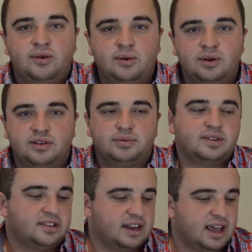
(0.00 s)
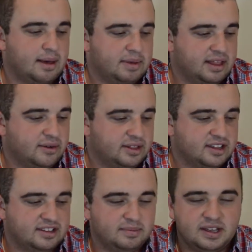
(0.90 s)
Who knows what's going to happen though with
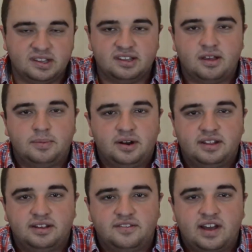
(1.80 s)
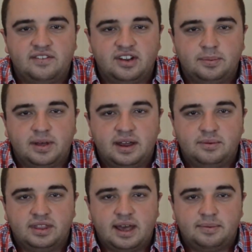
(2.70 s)
Disney, because it's all part of their 5-year plan
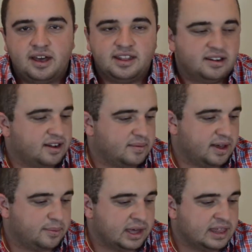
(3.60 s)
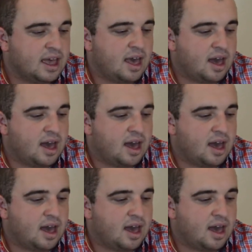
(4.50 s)
with Epcot they're coming up with.